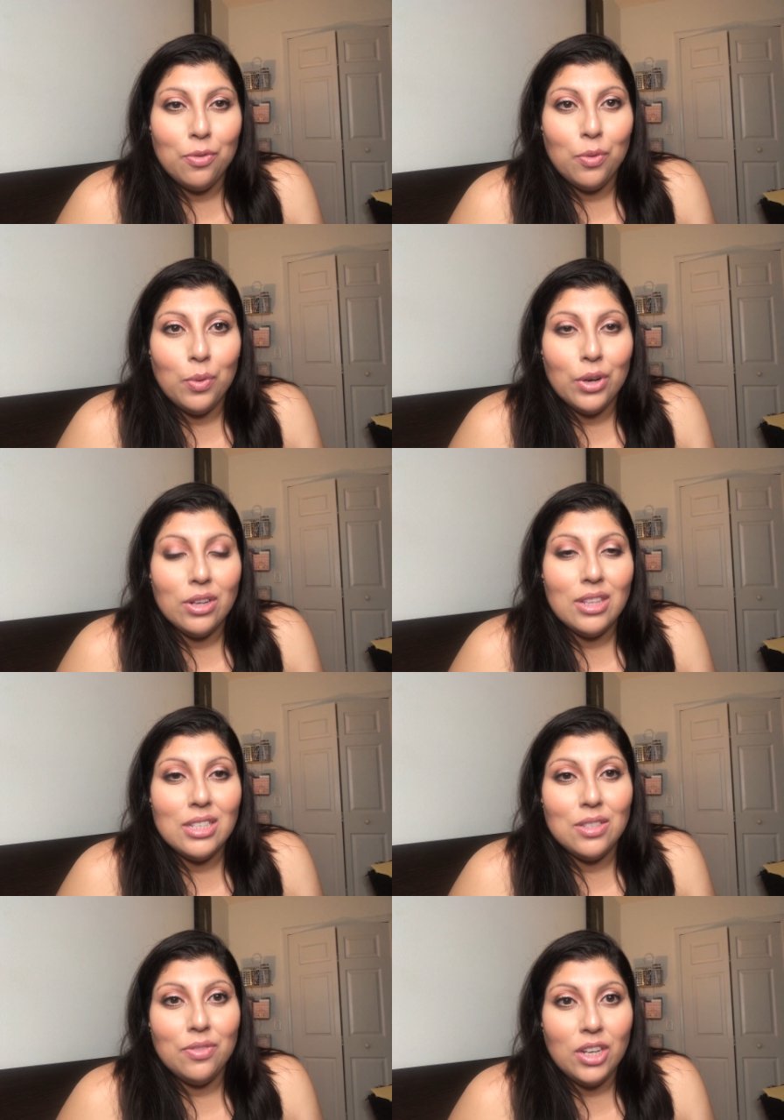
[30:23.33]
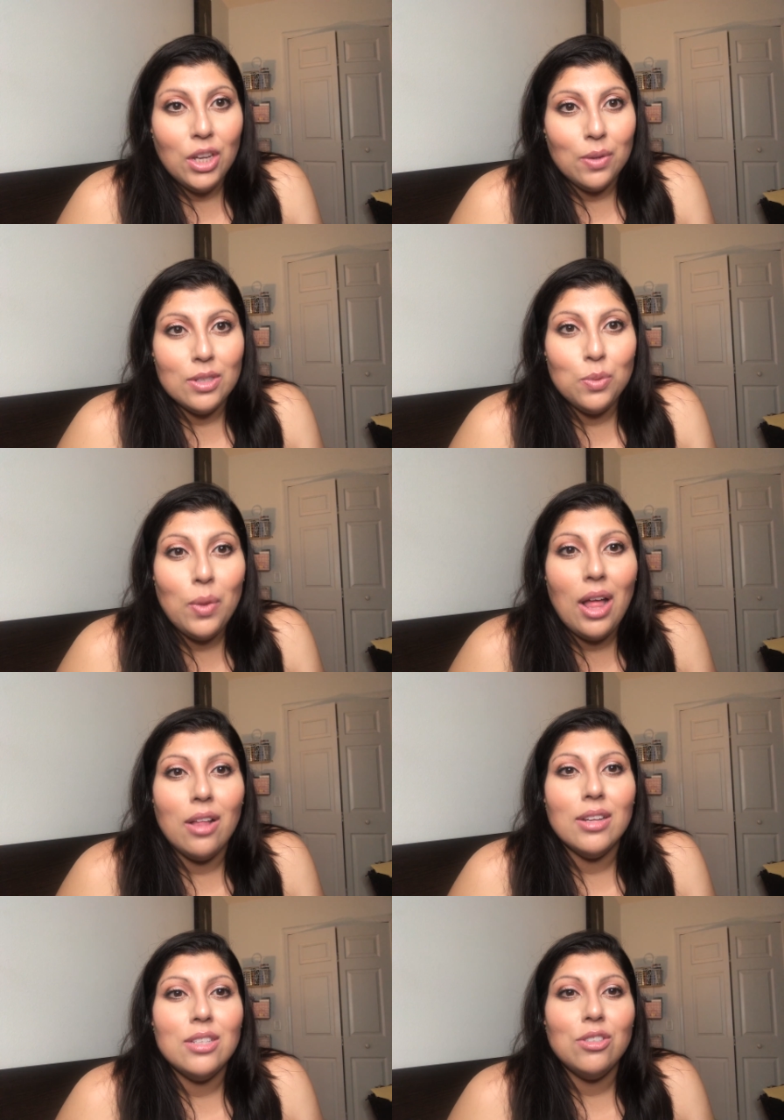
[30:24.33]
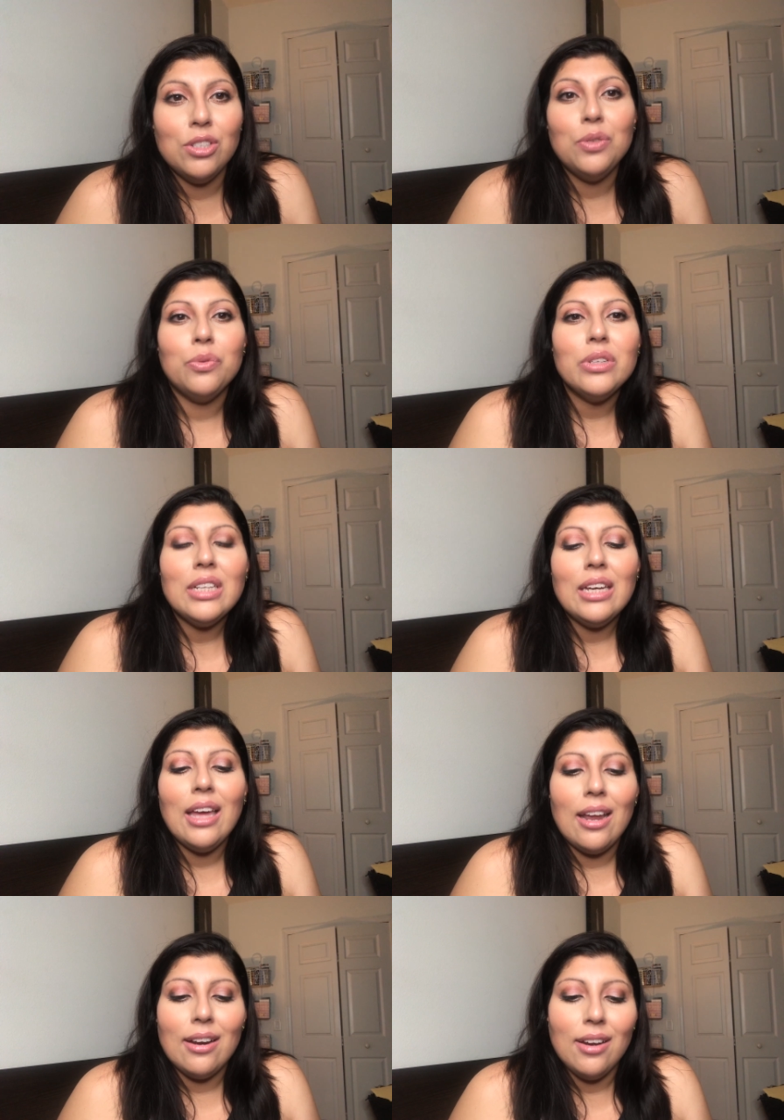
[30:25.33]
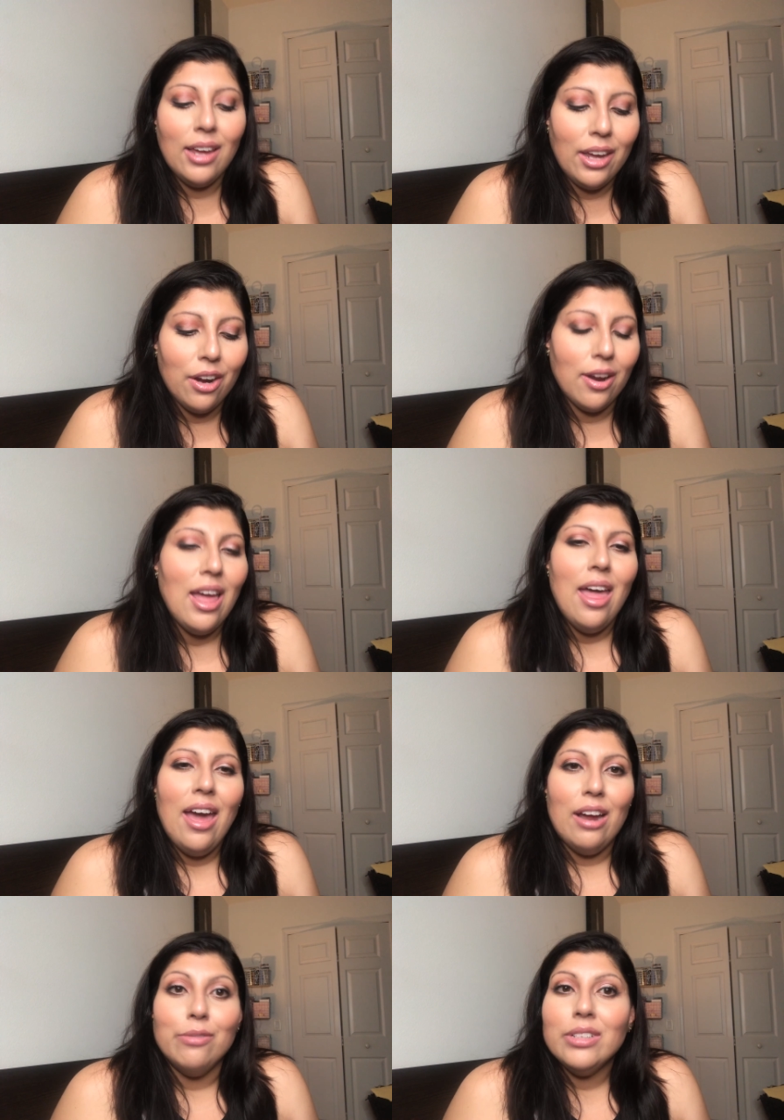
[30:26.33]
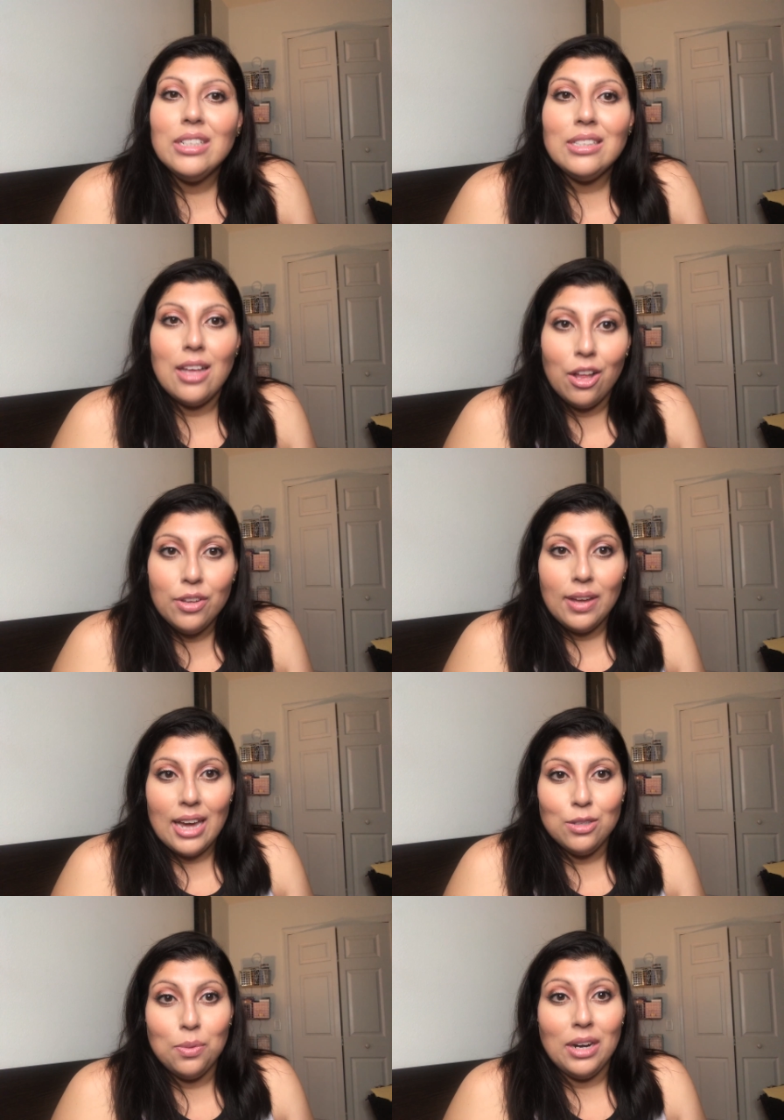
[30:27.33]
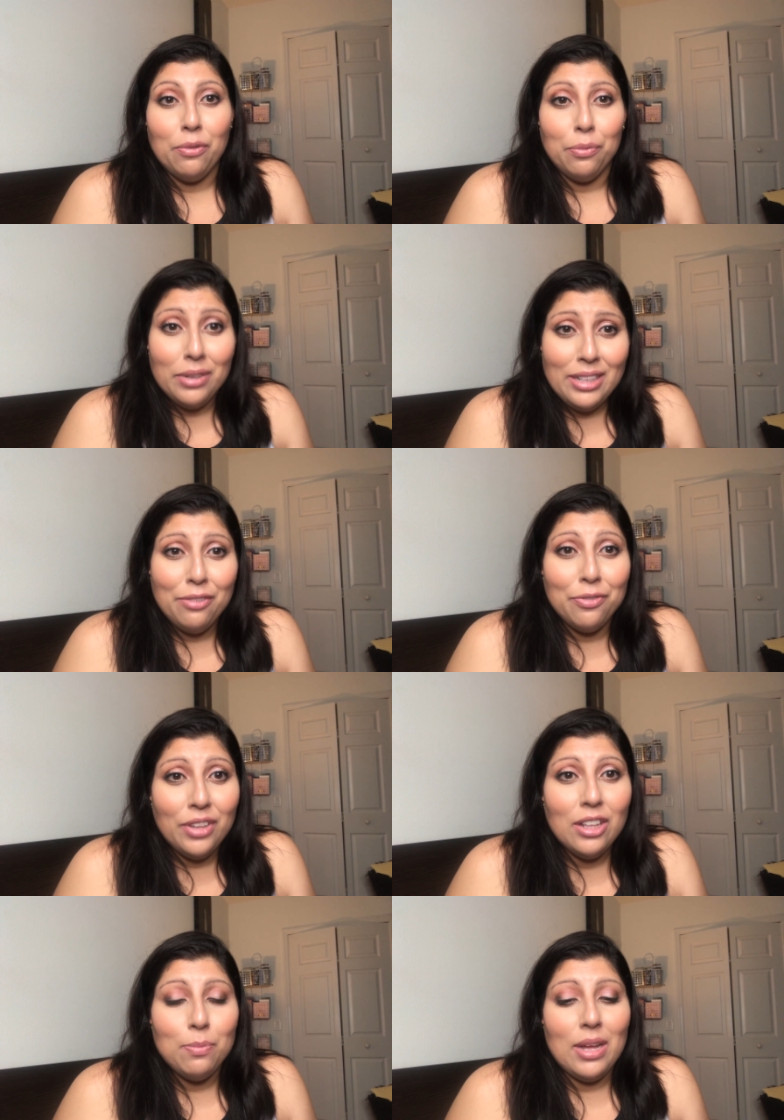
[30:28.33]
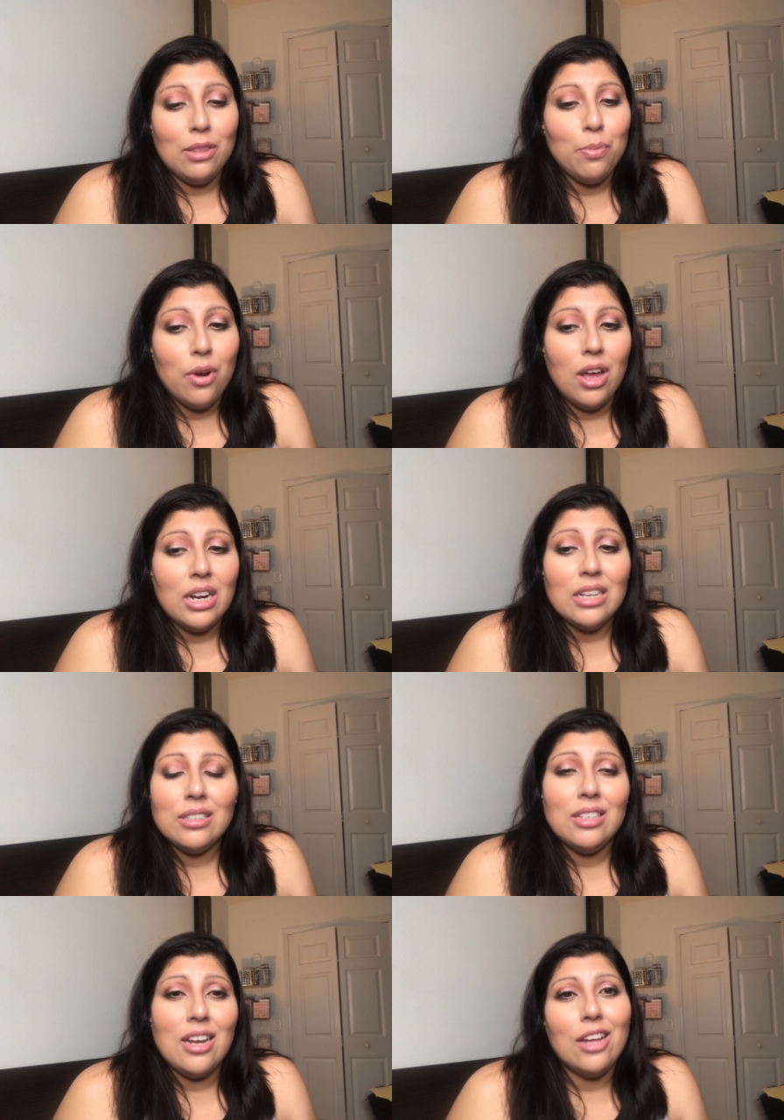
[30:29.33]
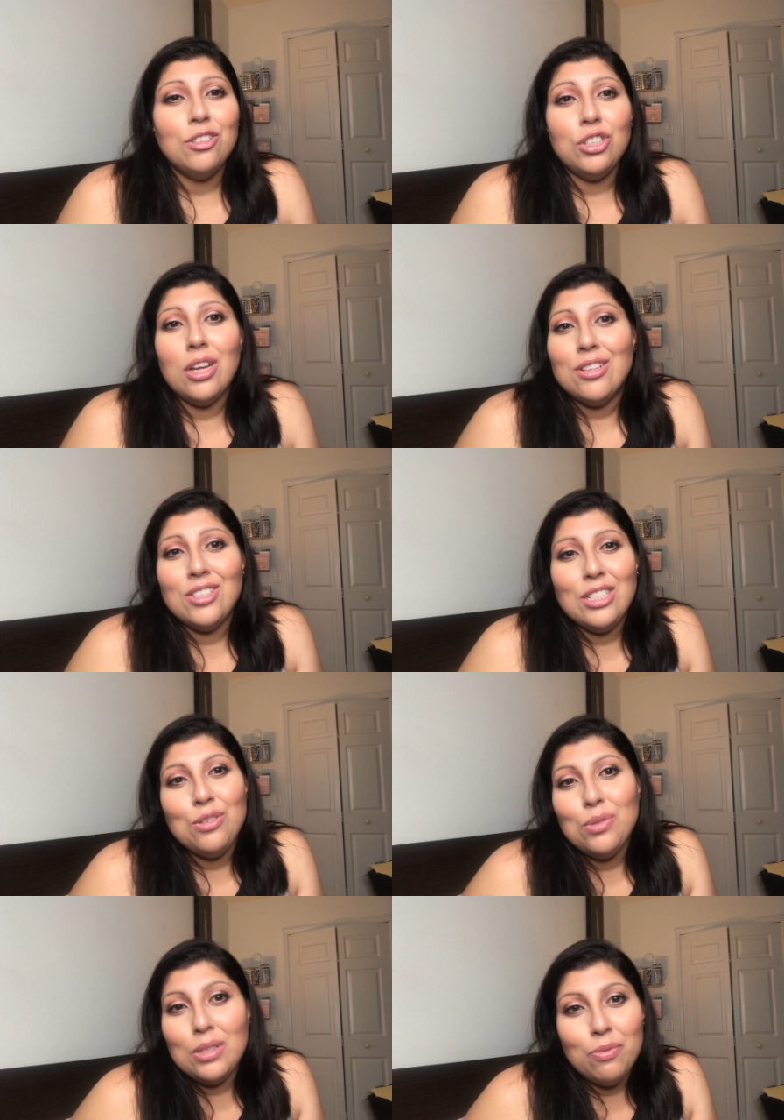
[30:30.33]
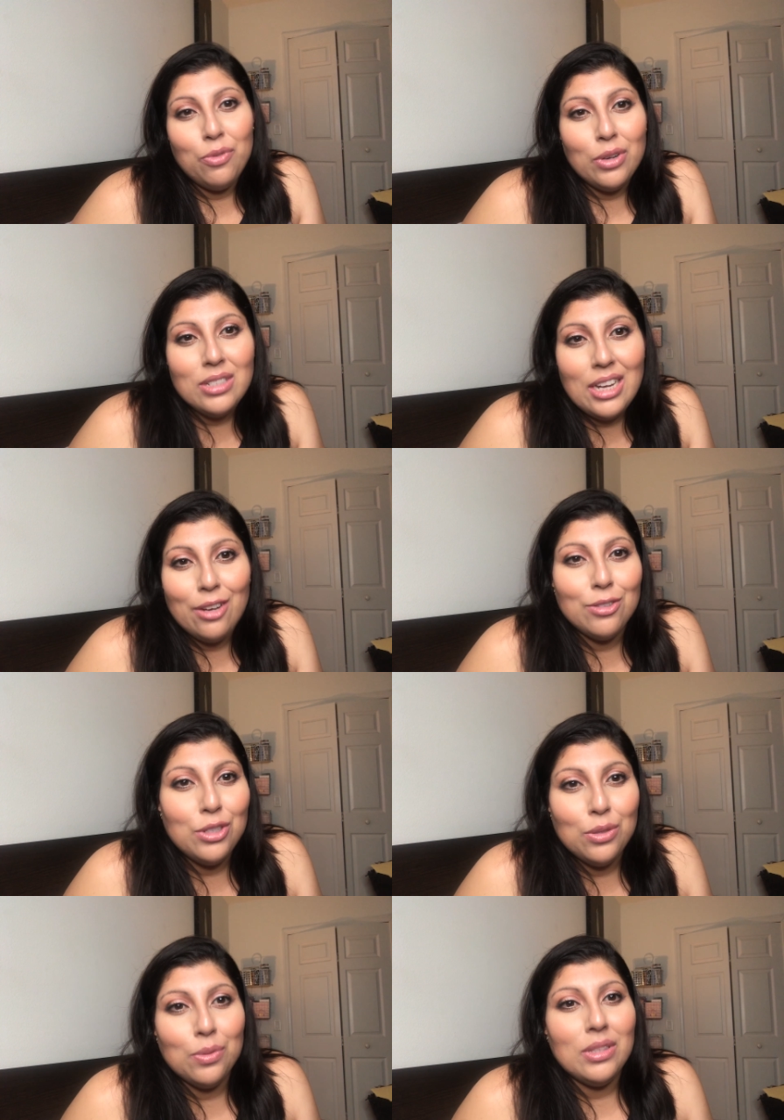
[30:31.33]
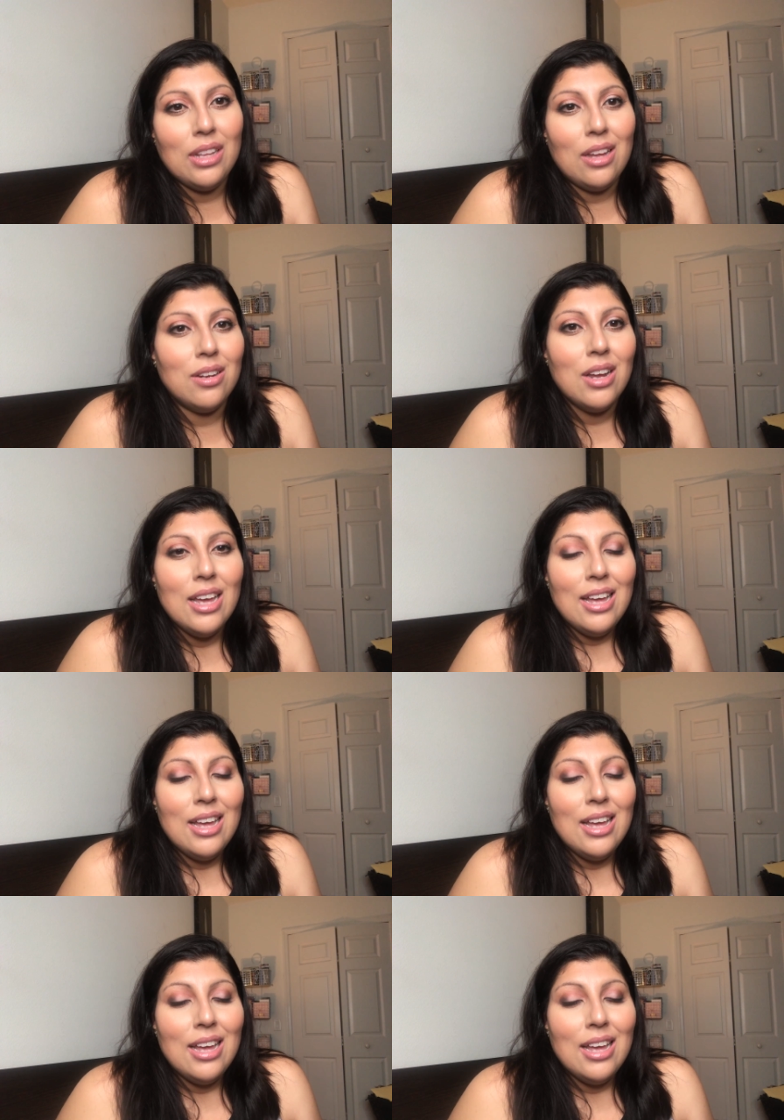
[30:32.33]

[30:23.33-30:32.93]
for this video as well, is to really get in here and really tell you guys what I really feel about the products, and not just use them for a day or two and then